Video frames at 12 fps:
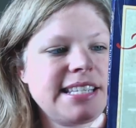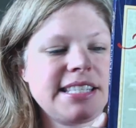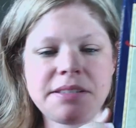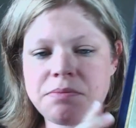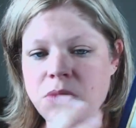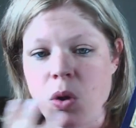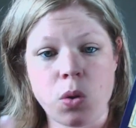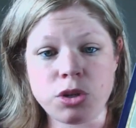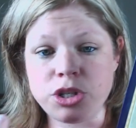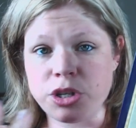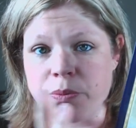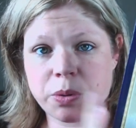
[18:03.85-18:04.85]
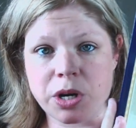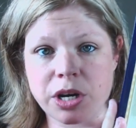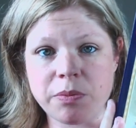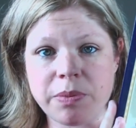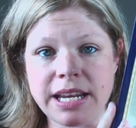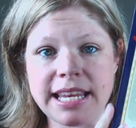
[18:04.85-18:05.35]
is an older
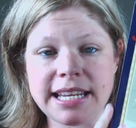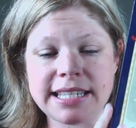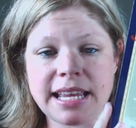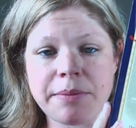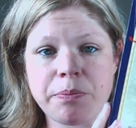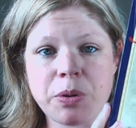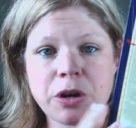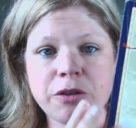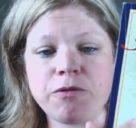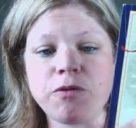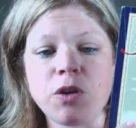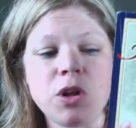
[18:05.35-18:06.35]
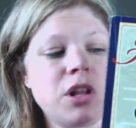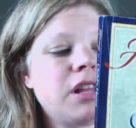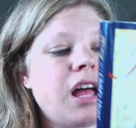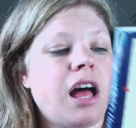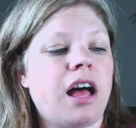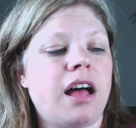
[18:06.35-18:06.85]
book, but it is a book
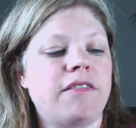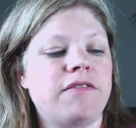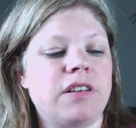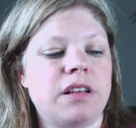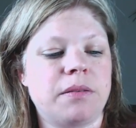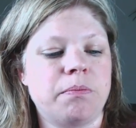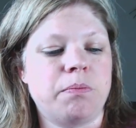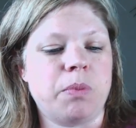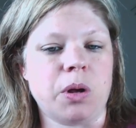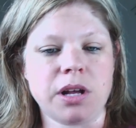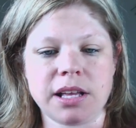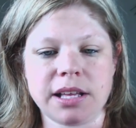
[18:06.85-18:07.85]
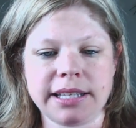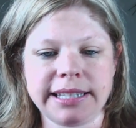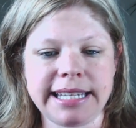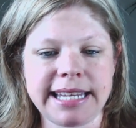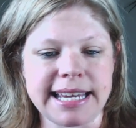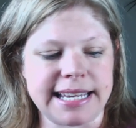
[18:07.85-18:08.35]
full of book
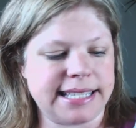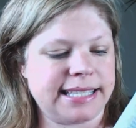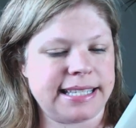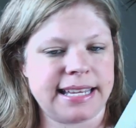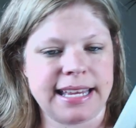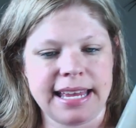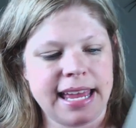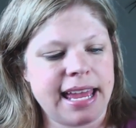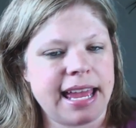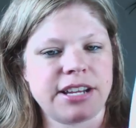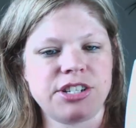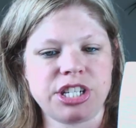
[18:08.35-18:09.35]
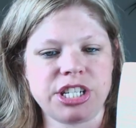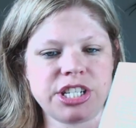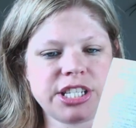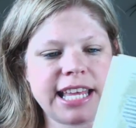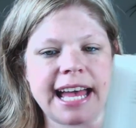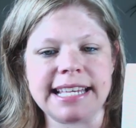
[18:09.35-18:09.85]
lists. And she
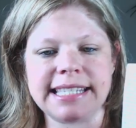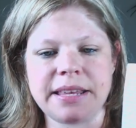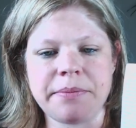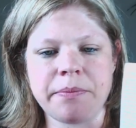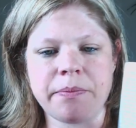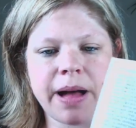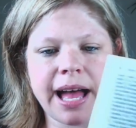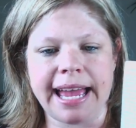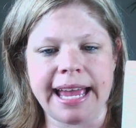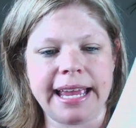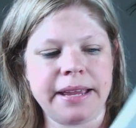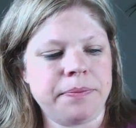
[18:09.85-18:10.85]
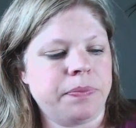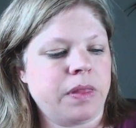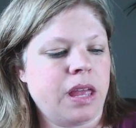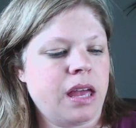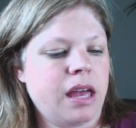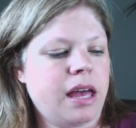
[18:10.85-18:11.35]
just has them by
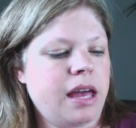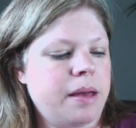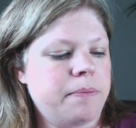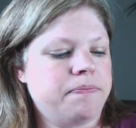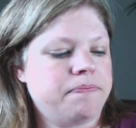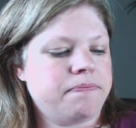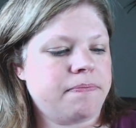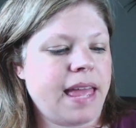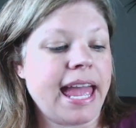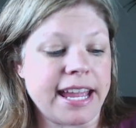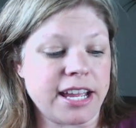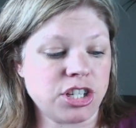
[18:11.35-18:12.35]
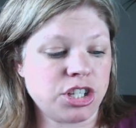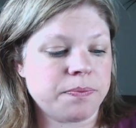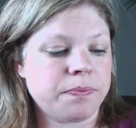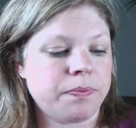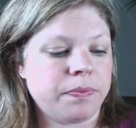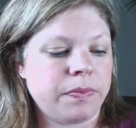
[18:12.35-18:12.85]
um, age